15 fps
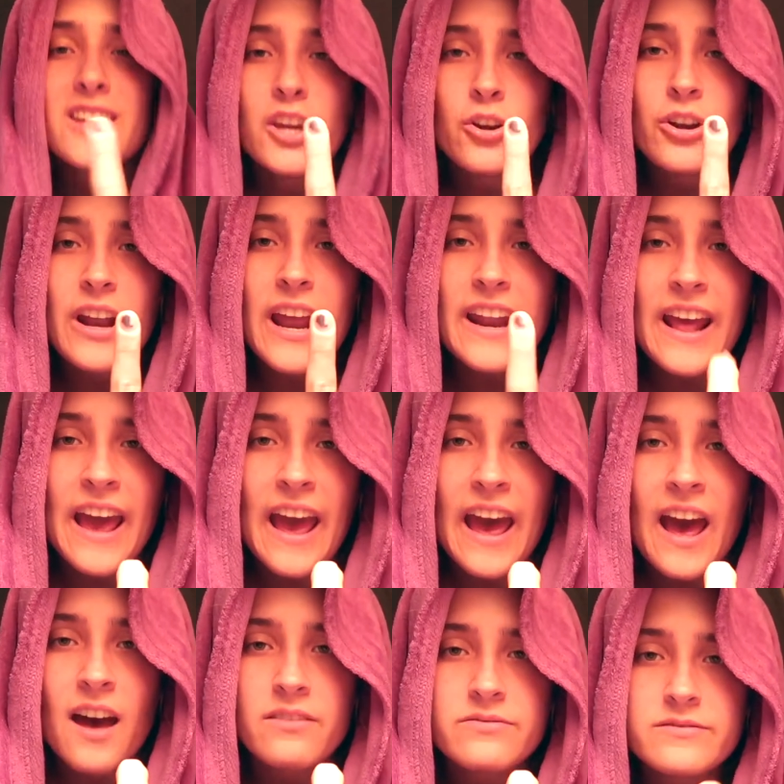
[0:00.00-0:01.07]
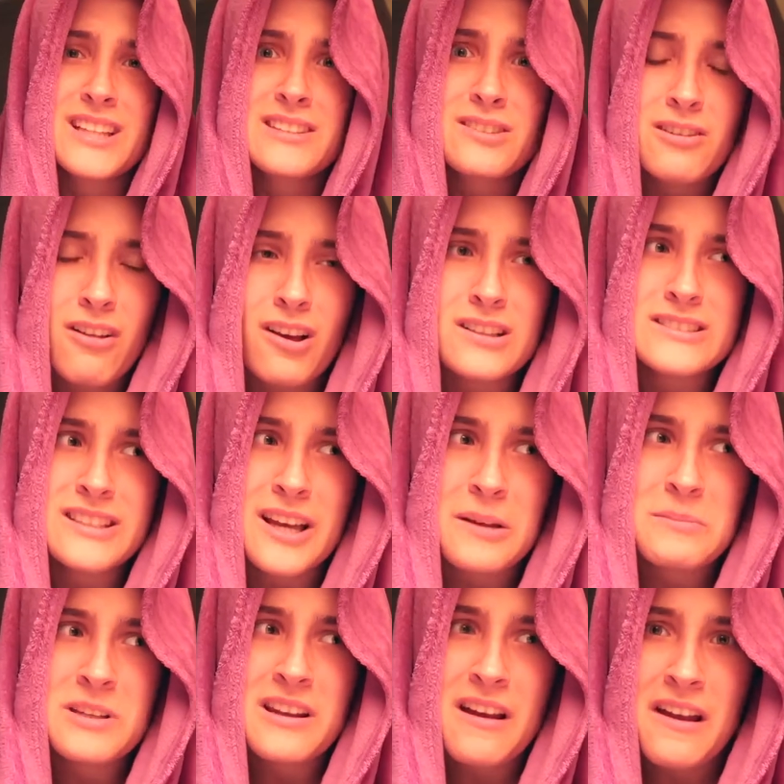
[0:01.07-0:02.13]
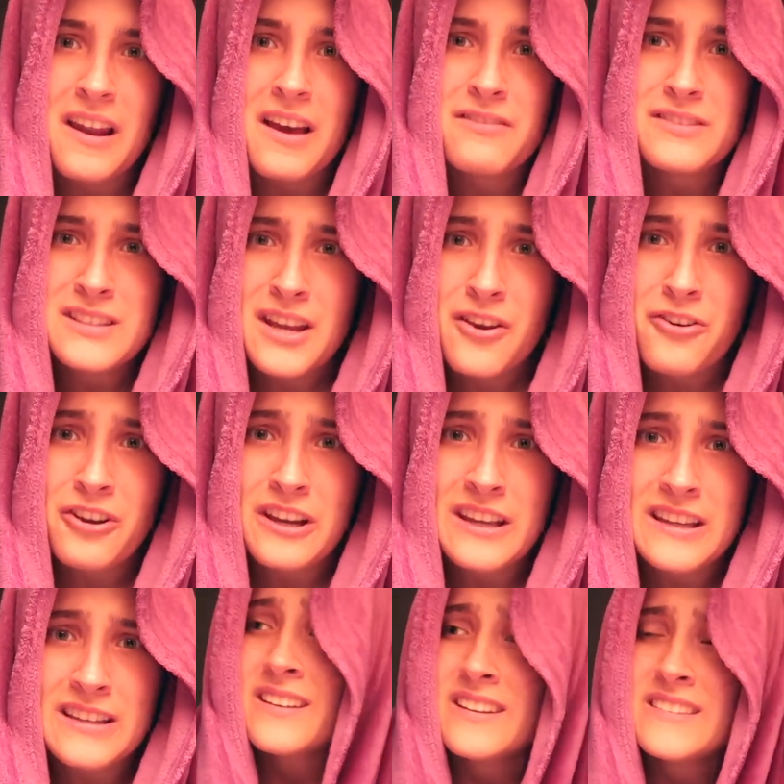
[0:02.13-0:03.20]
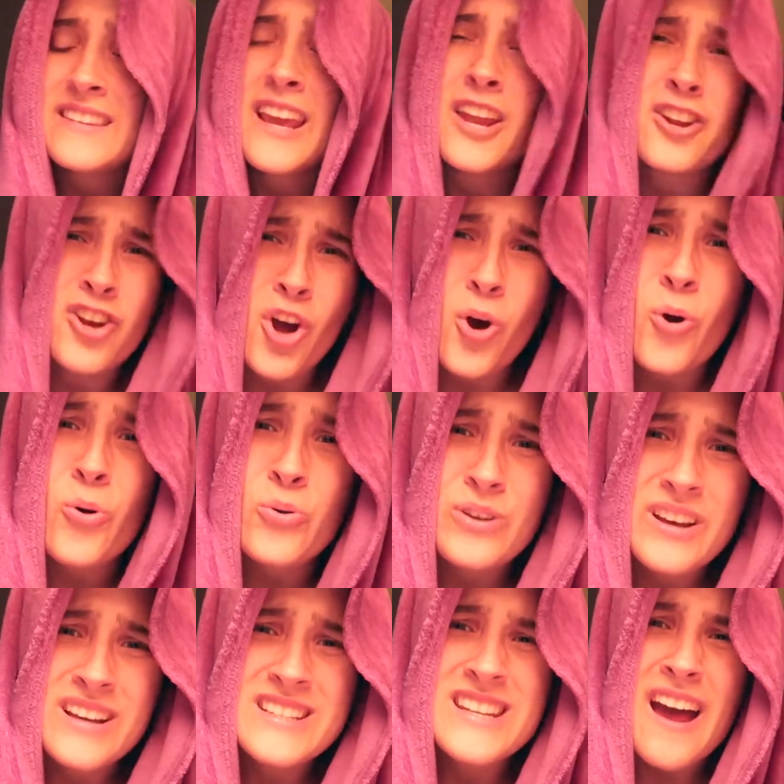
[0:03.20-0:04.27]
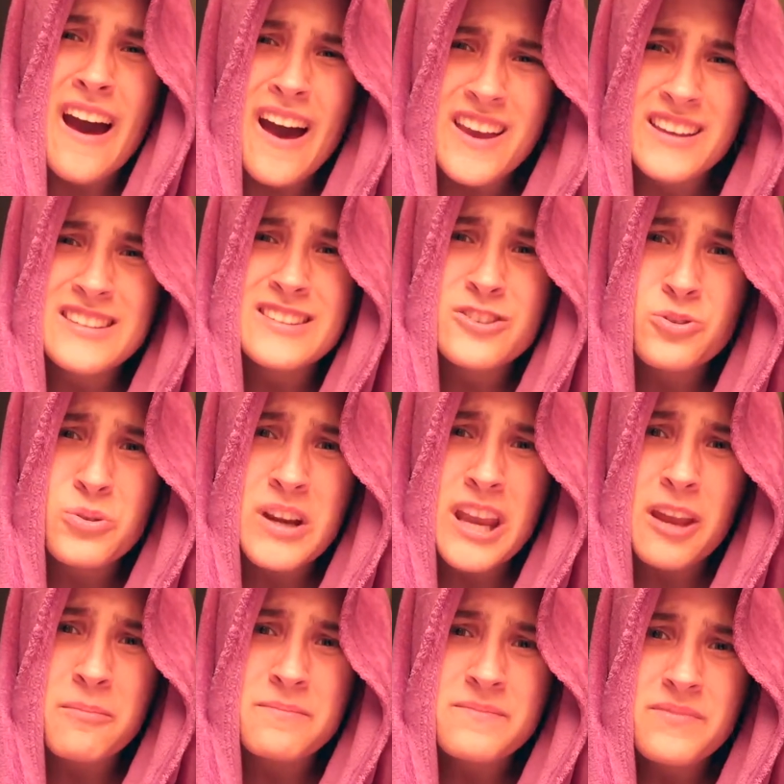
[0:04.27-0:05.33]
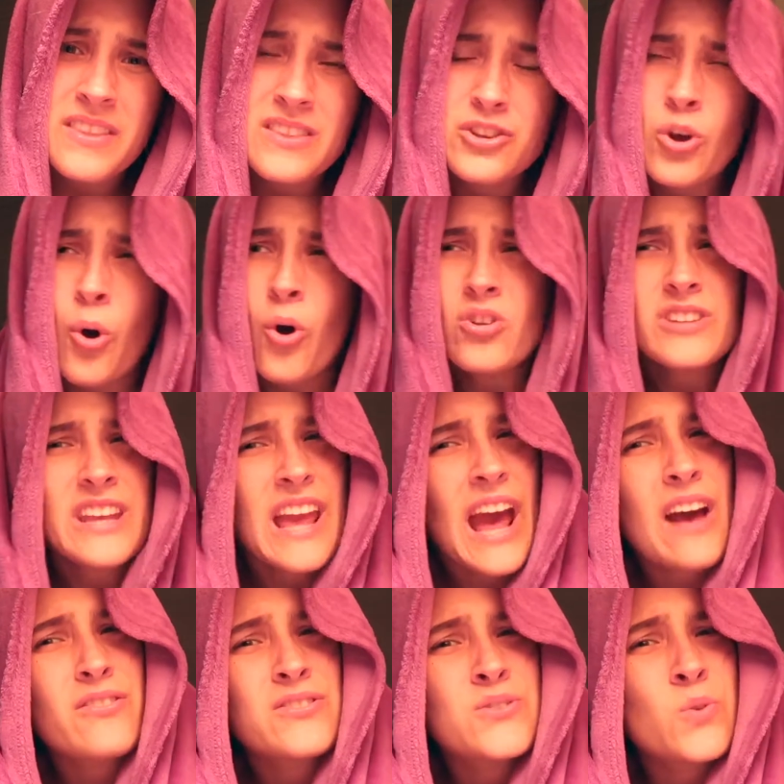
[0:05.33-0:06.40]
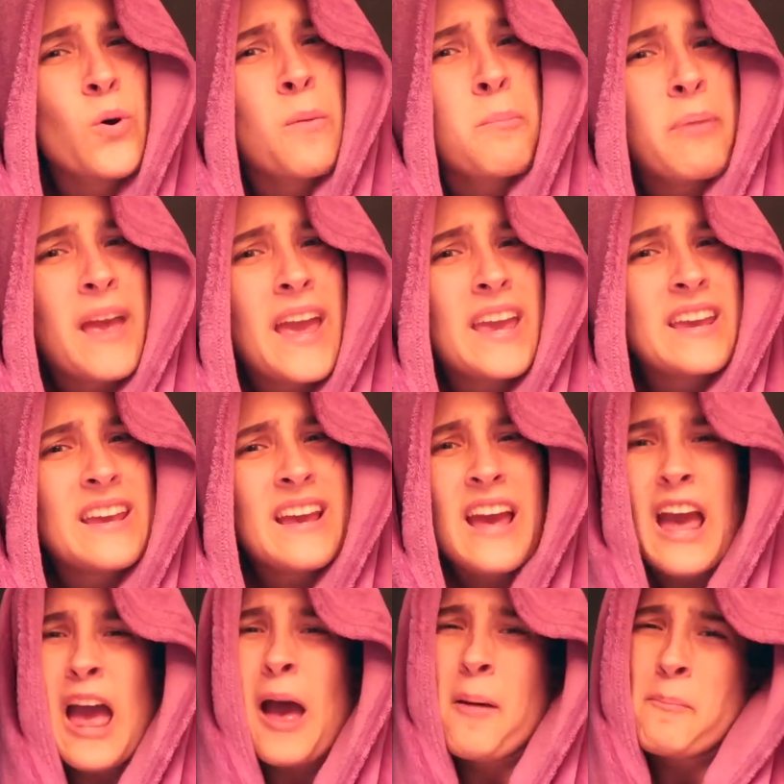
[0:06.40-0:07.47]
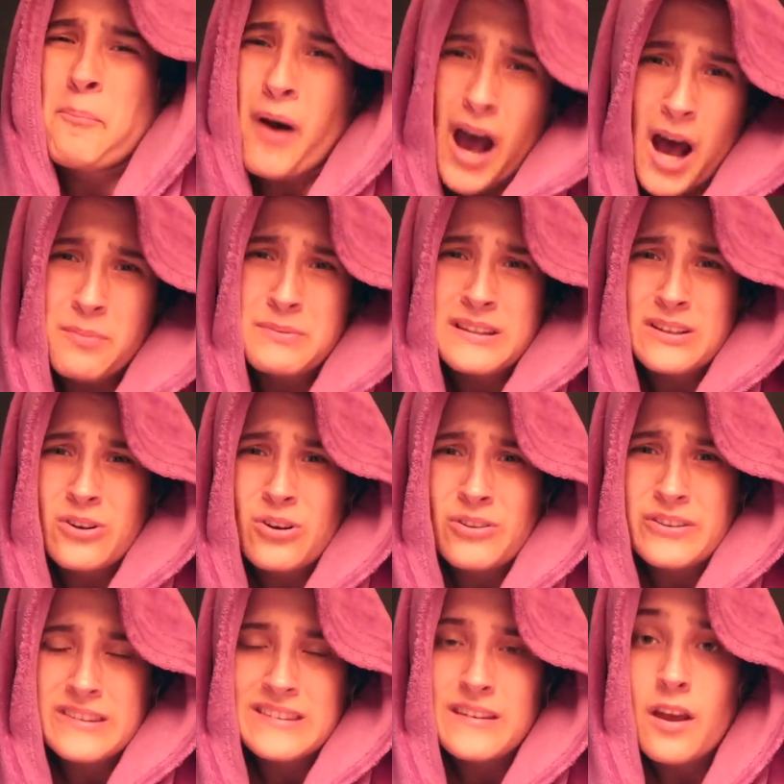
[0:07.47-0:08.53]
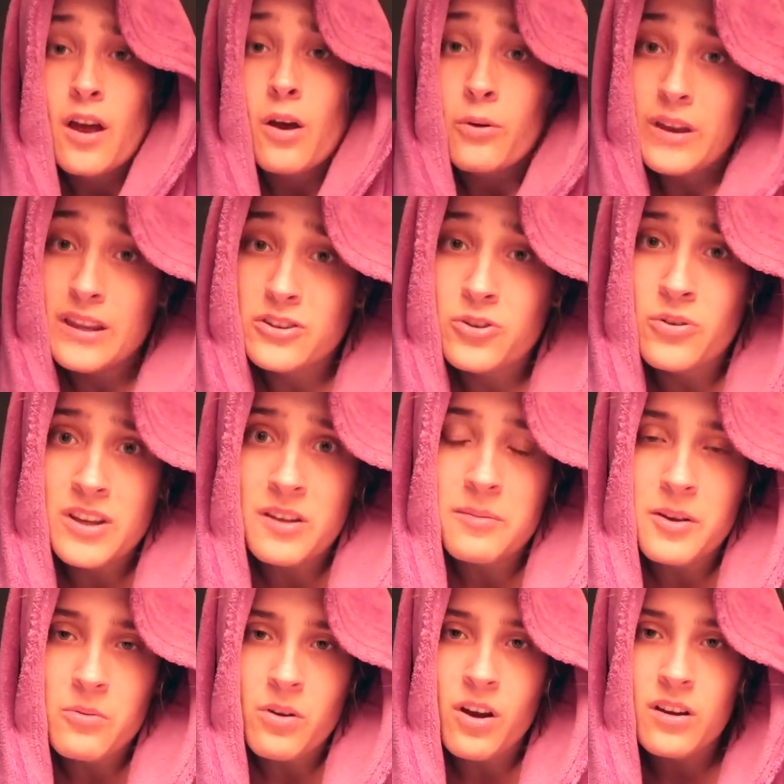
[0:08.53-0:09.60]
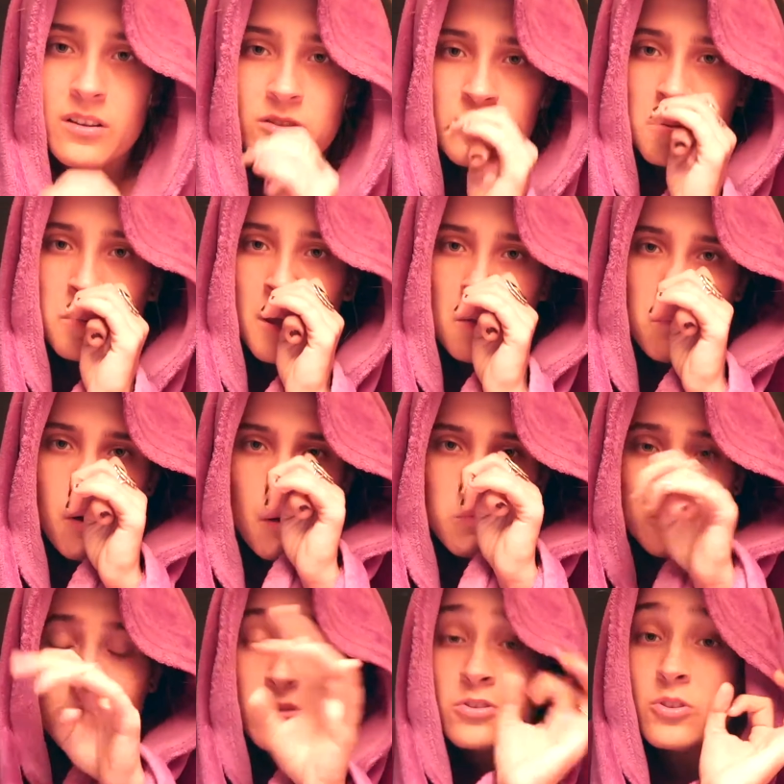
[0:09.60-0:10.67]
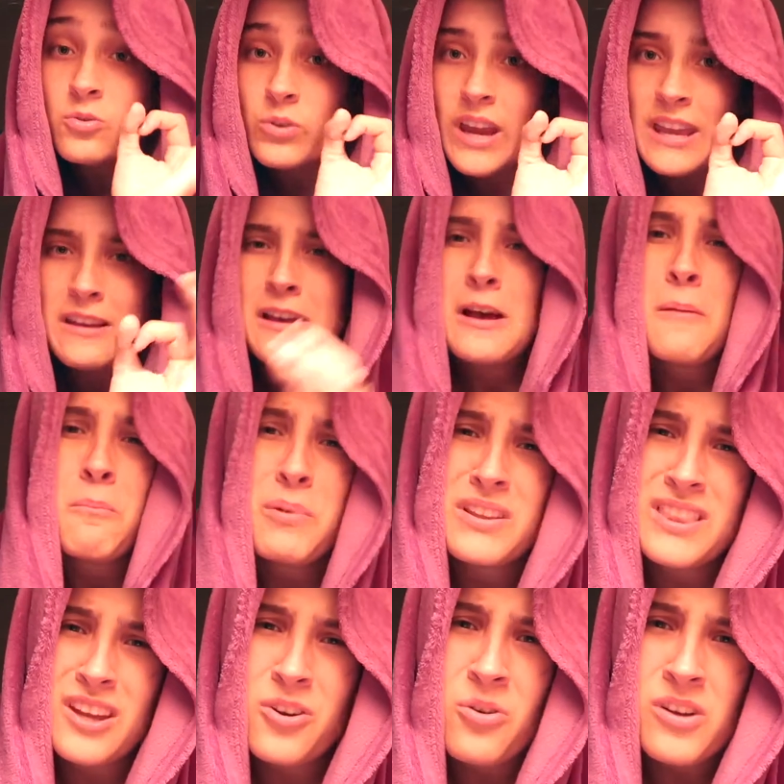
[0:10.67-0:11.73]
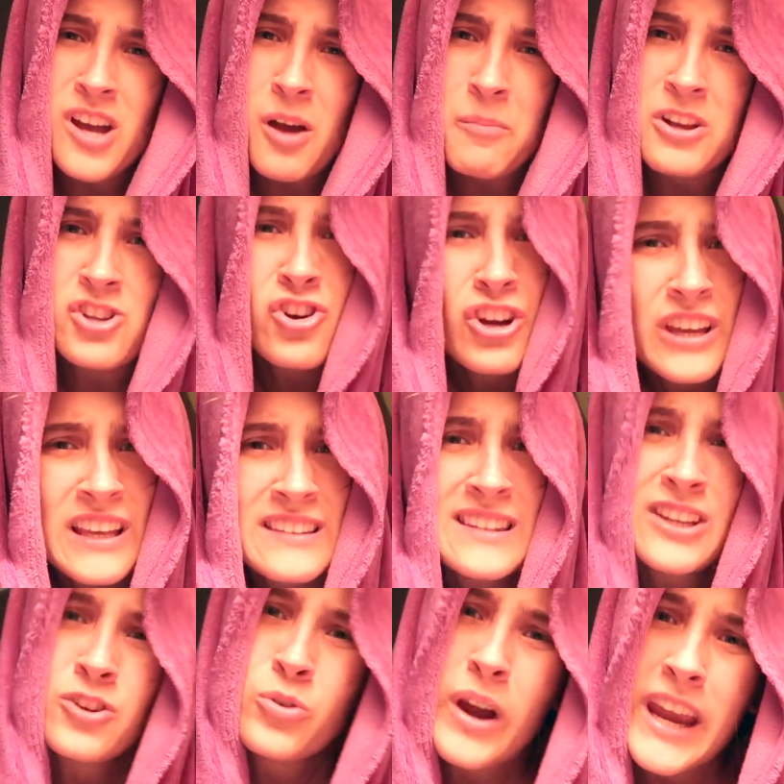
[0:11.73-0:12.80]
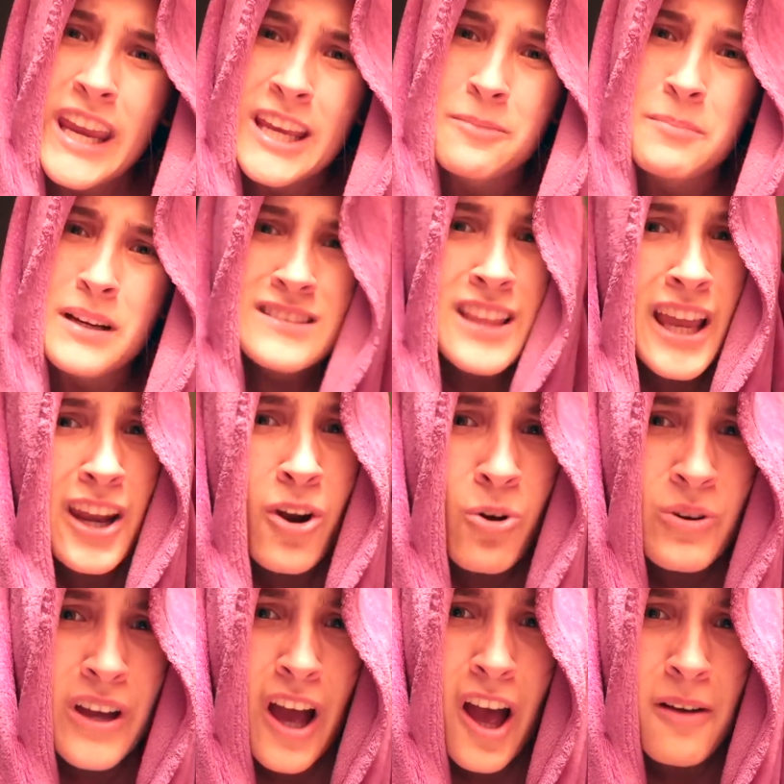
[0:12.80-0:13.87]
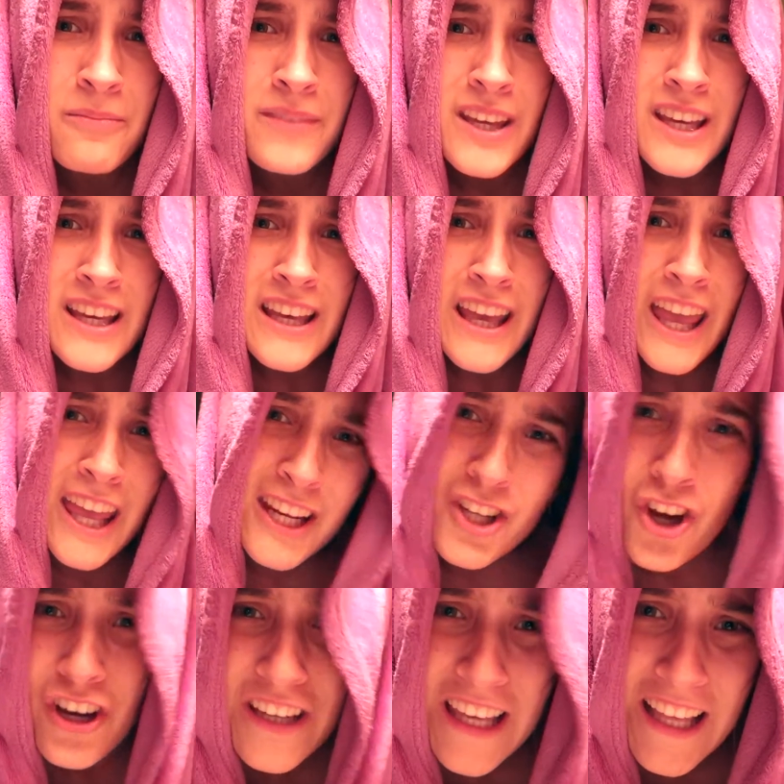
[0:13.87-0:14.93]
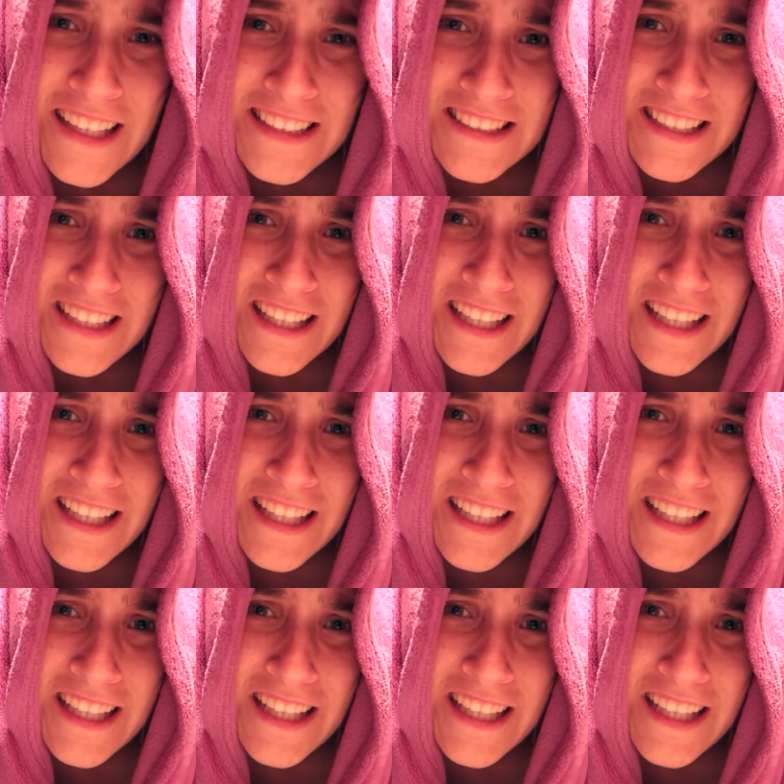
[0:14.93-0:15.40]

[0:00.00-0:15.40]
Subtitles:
year and a half, that's a long time to not have dairy, to say no to ice cream, to only have sorbet and popsicles. Okay, don't get me wrong, sorbet and popsicles are great, but they don't come in cookies and cream. They don't come in cookies